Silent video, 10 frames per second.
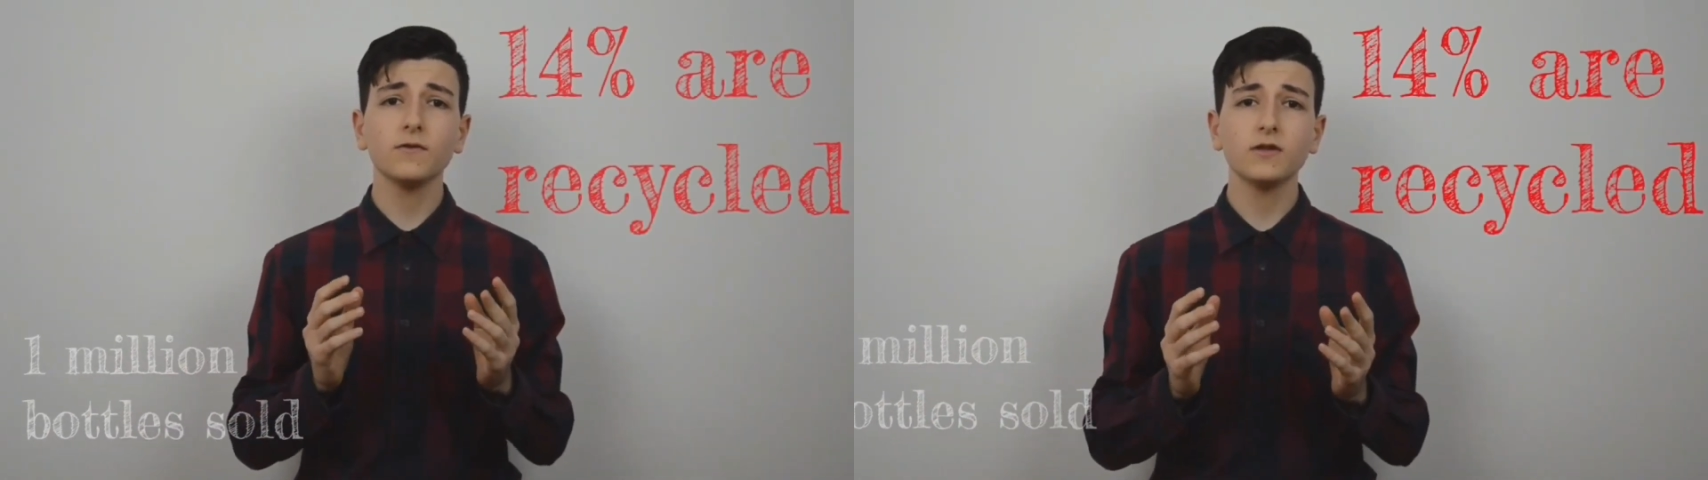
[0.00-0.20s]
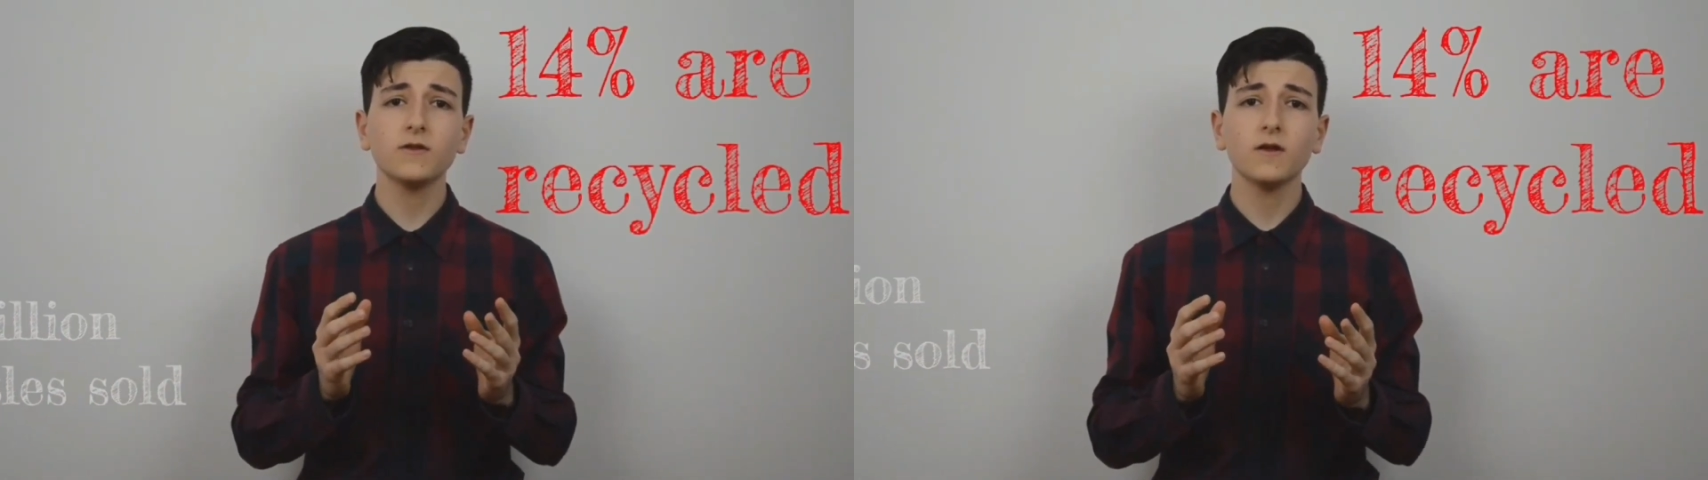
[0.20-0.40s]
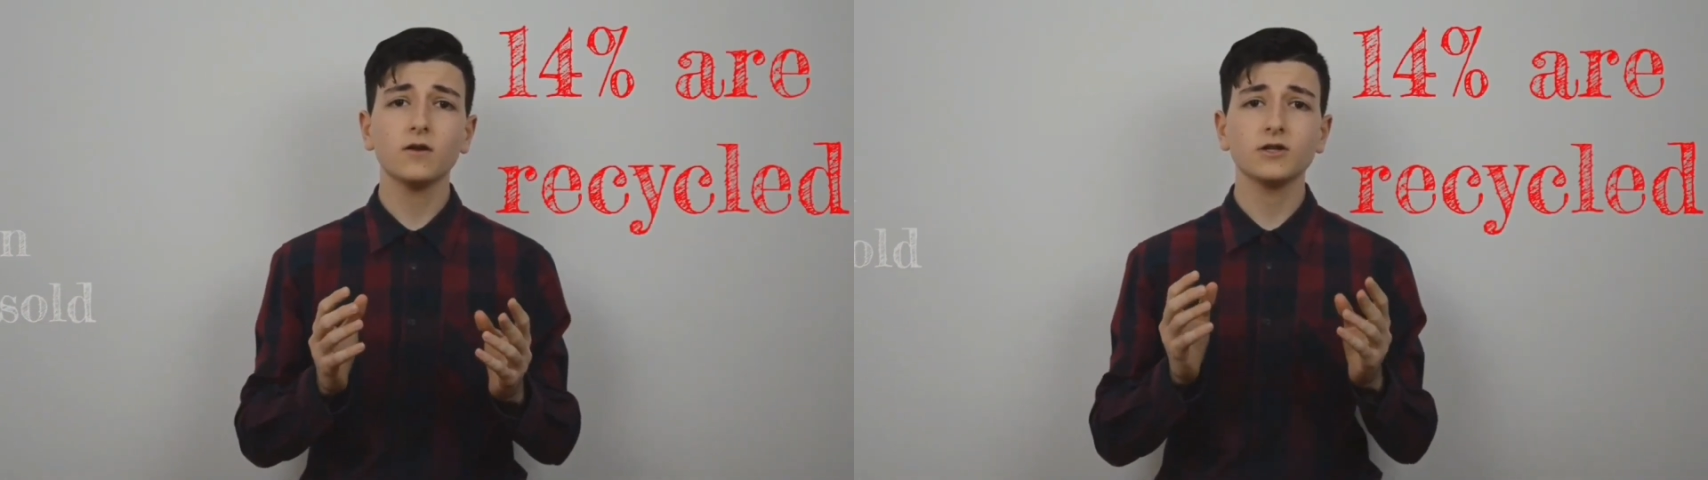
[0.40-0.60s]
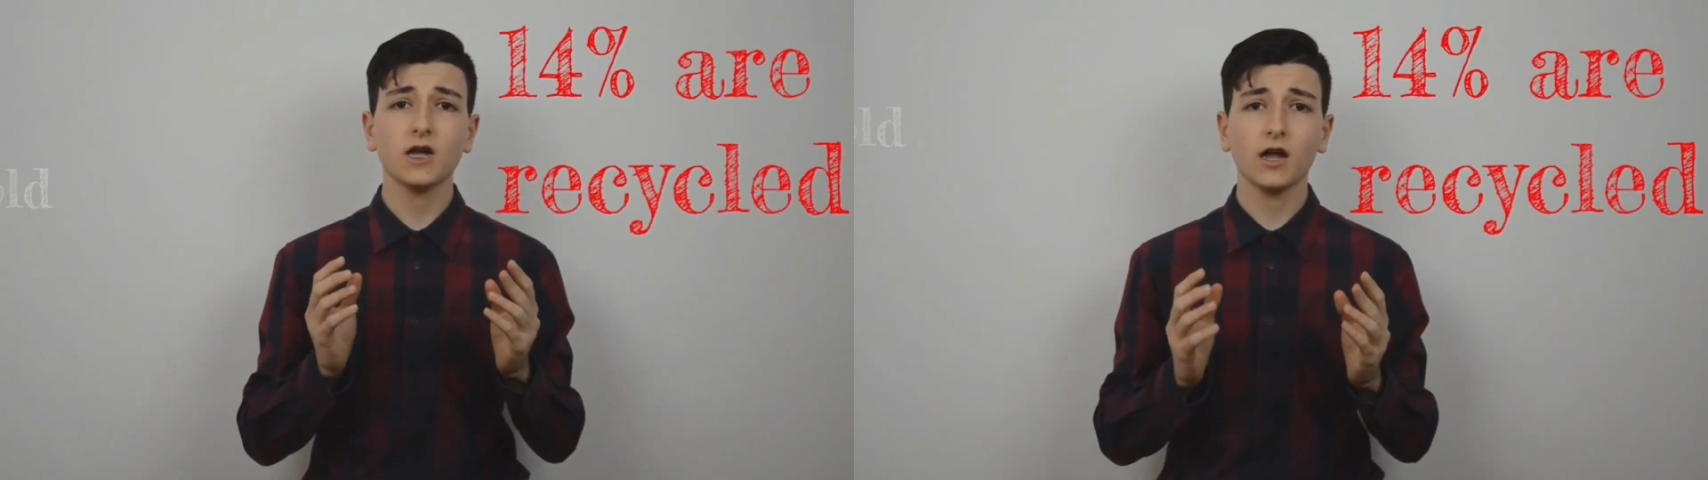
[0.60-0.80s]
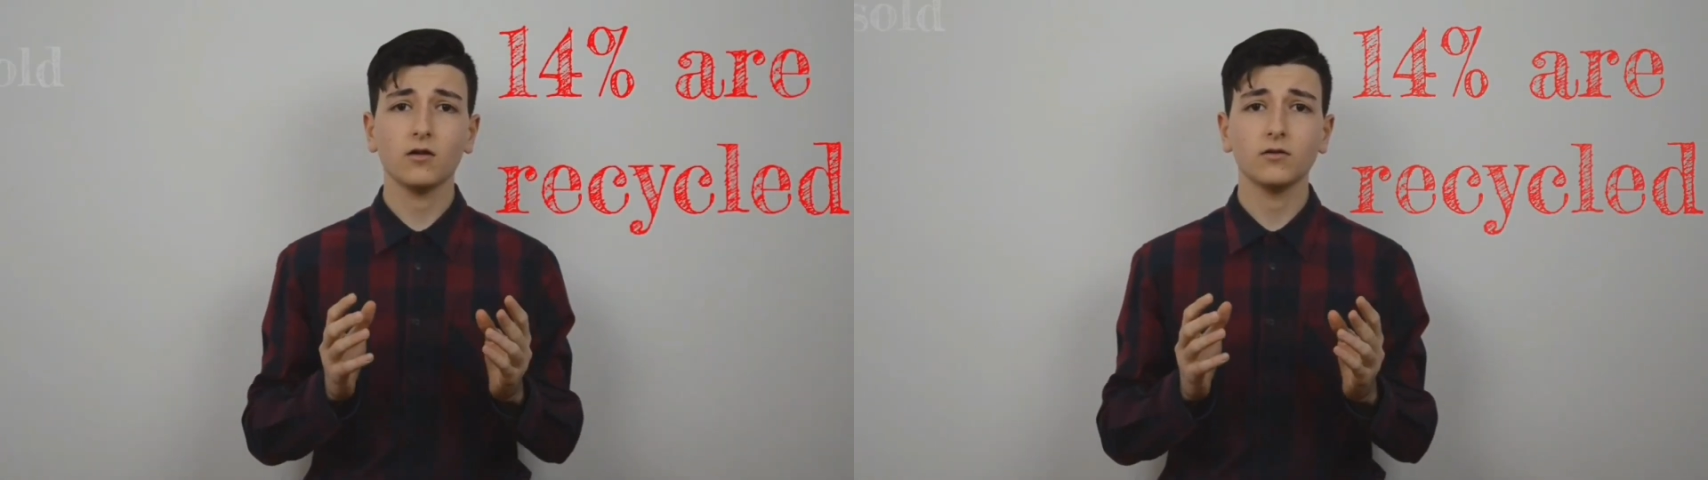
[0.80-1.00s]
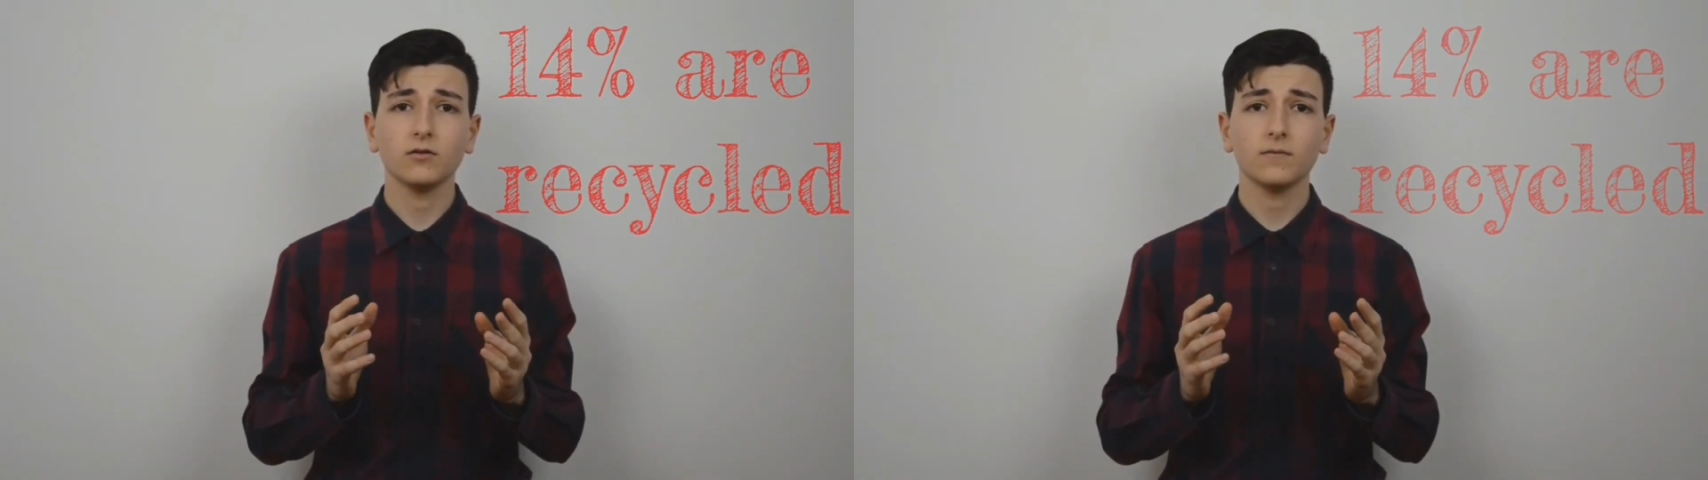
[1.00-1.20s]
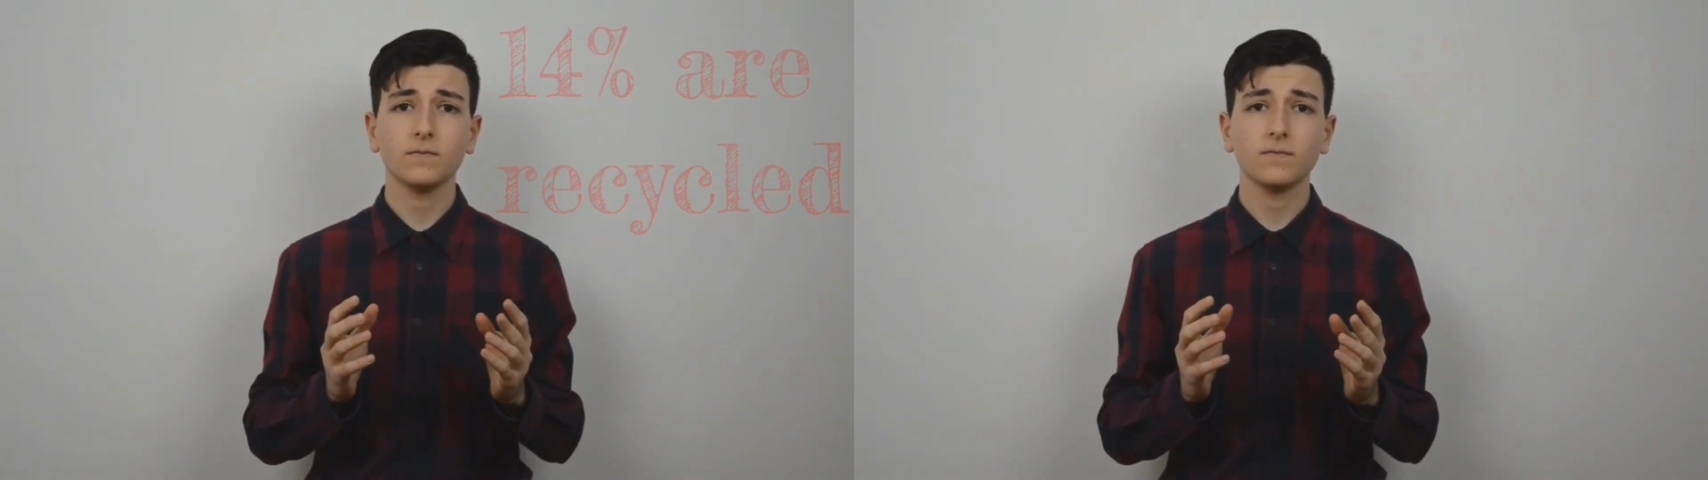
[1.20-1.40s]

of it recycled.